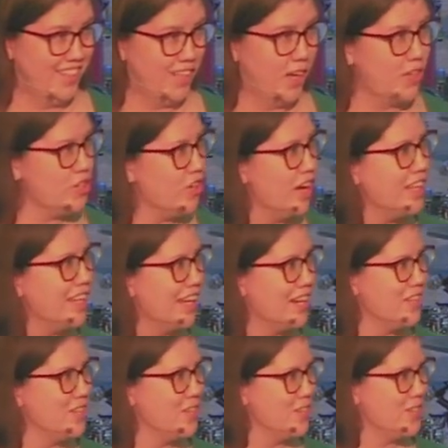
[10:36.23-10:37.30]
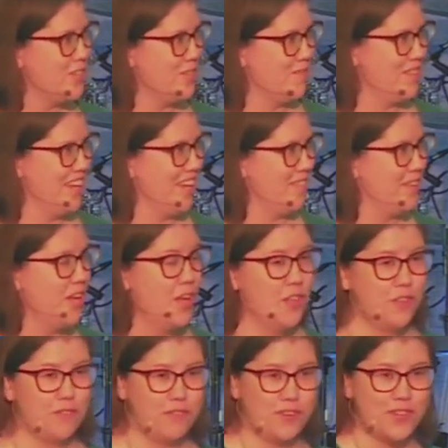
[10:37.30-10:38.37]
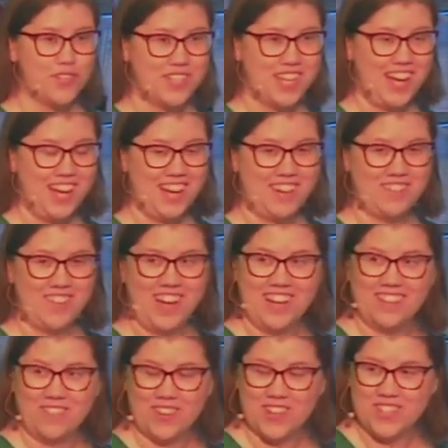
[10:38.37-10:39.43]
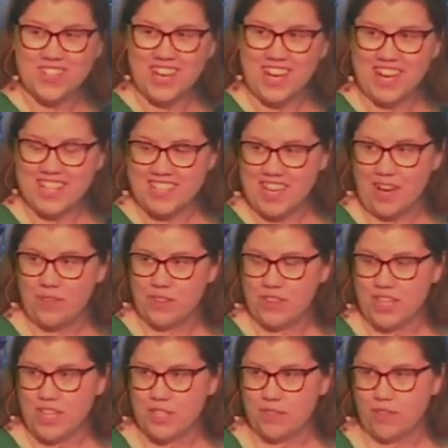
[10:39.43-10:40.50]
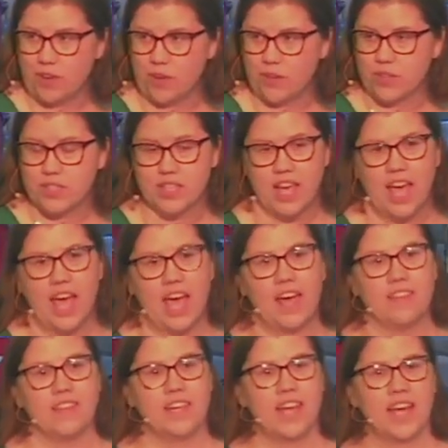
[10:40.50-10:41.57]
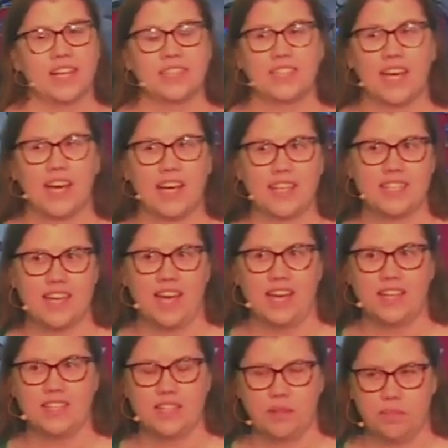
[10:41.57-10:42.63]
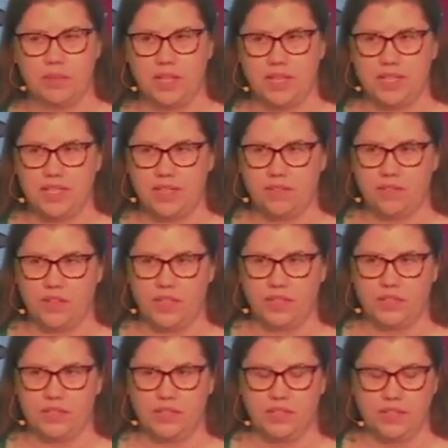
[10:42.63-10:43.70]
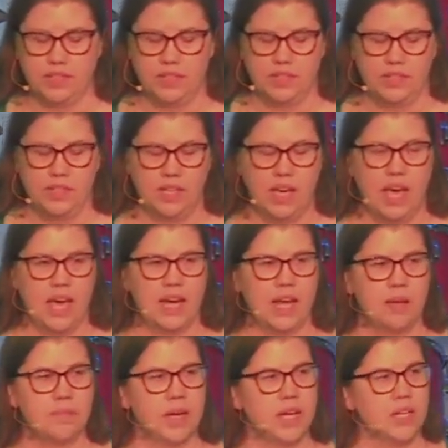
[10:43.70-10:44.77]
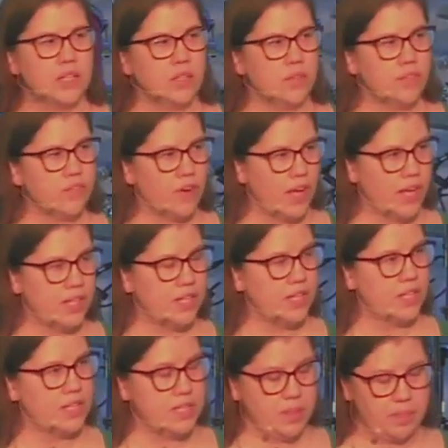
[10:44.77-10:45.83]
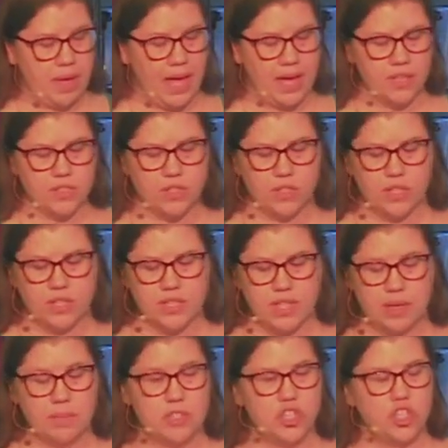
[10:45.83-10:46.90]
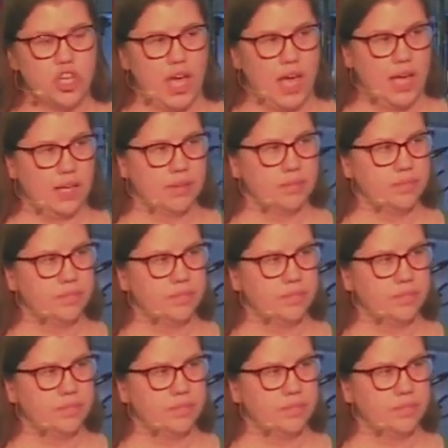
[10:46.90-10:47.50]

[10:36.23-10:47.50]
Y'all try that at church sometime. The first time, the first day I sat with these folks, and the next day I sat someplace different. And I met a new friend. He's a pastor, and his name is Jay.